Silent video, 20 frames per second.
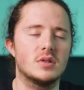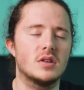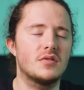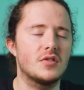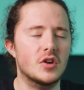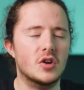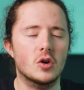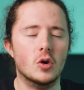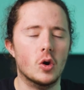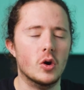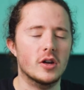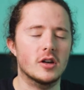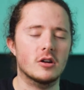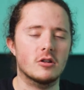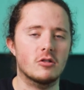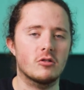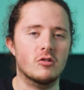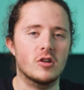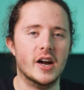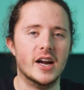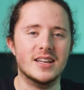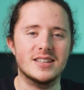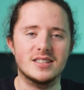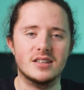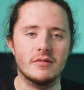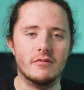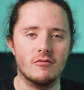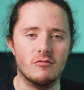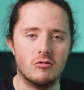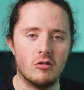If you've got in a
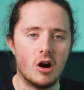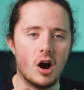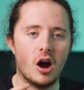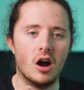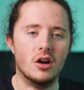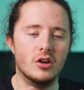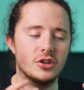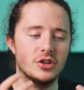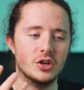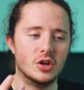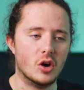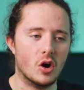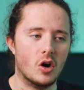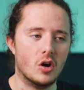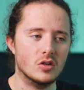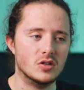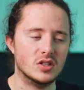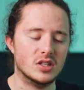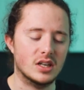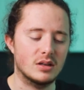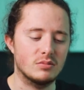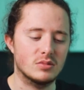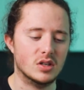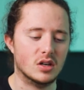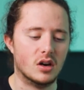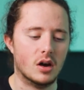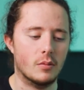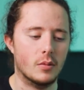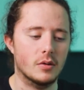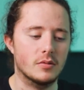creative rut and you can't seem to
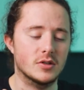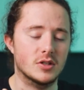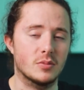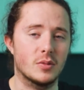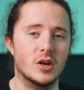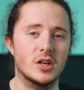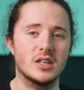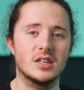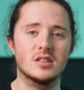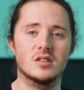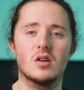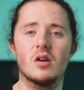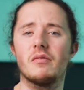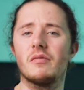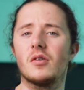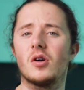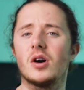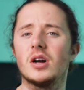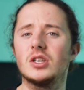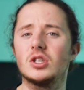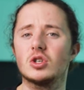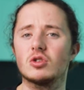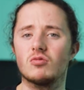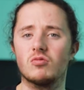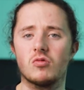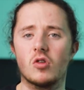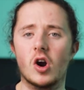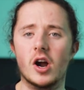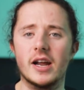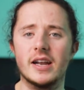come up with some ideas, I find just
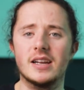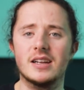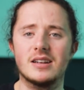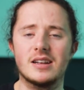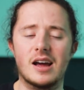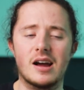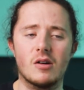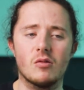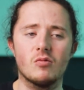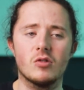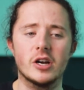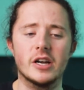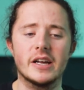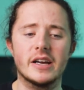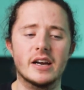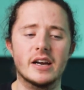writing it down really